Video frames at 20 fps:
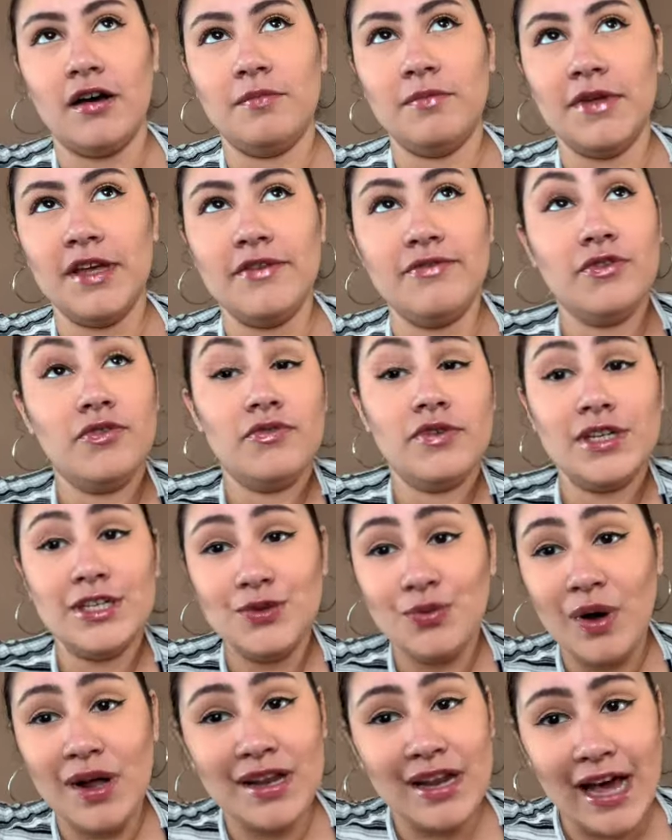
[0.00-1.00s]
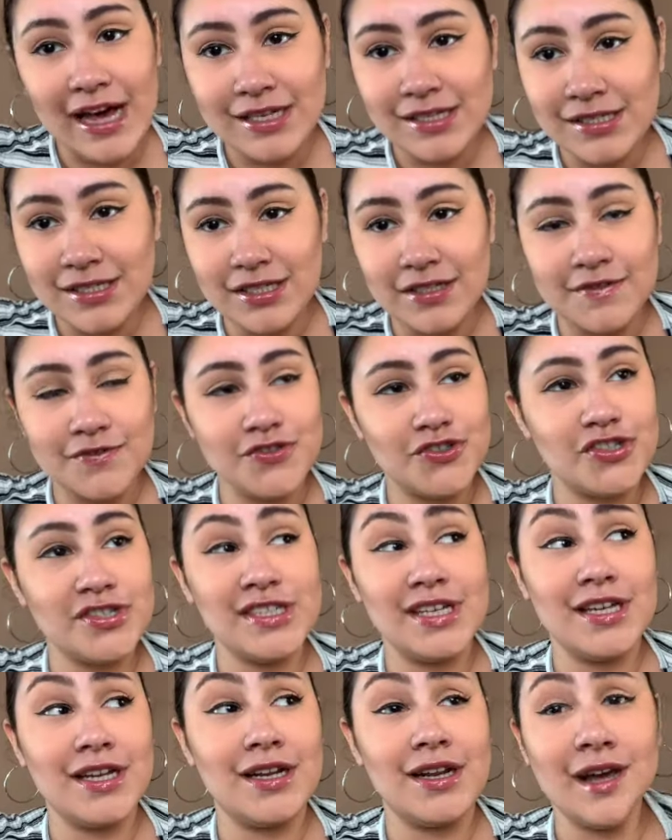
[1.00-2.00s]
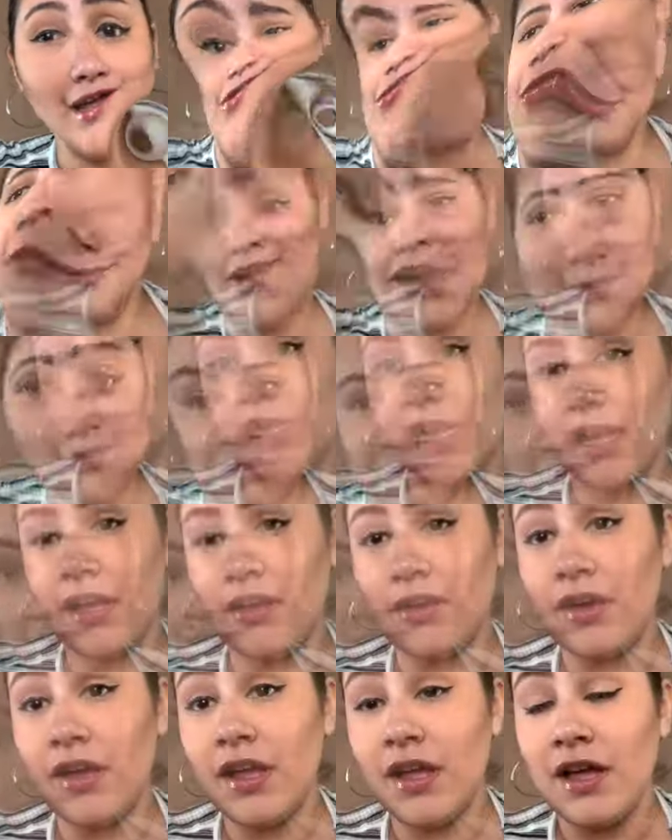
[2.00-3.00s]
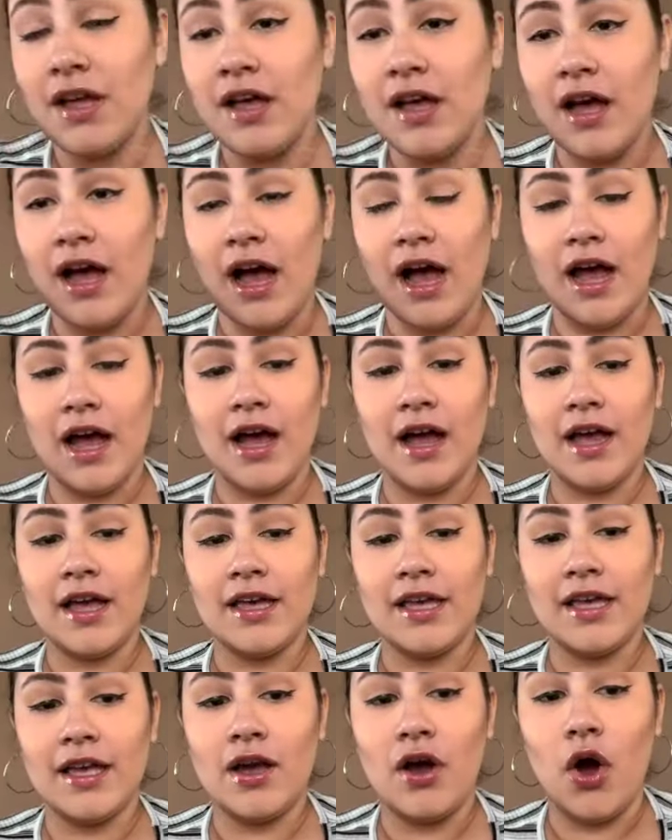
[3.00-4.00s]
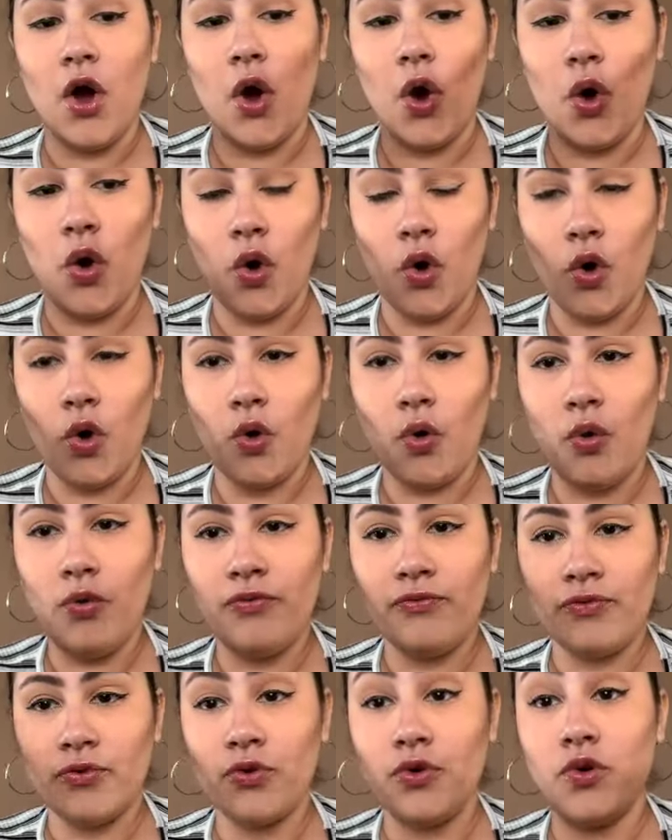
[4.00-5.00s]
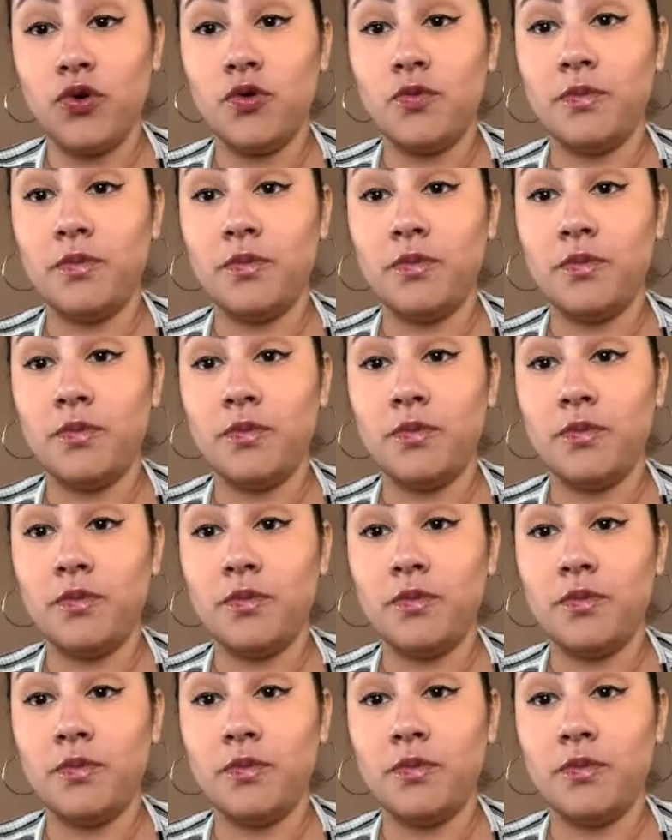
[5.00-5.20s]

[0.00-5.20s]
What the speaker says: If you really want laxatives, just eat a lot of fiber. I eat a whole food